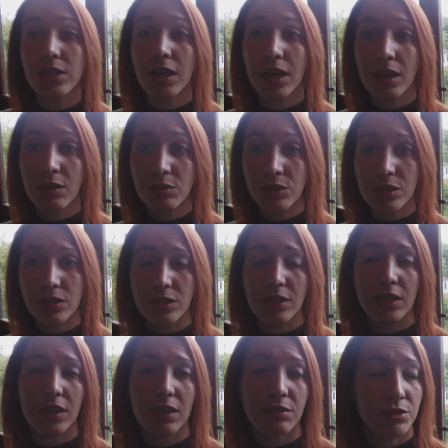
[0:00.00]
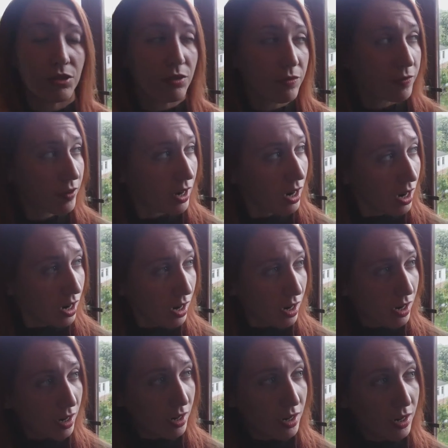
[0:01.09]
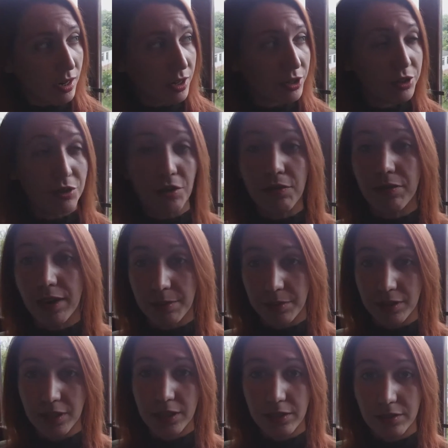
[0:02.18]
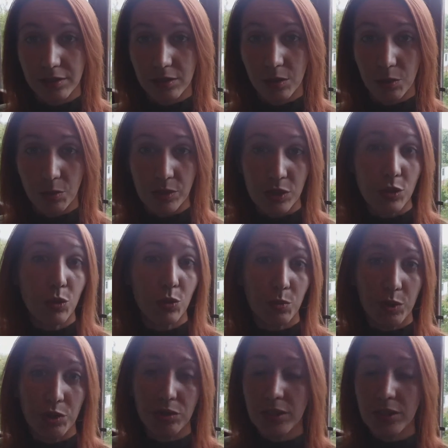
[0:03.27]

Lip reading: house is a house of your family, with whom you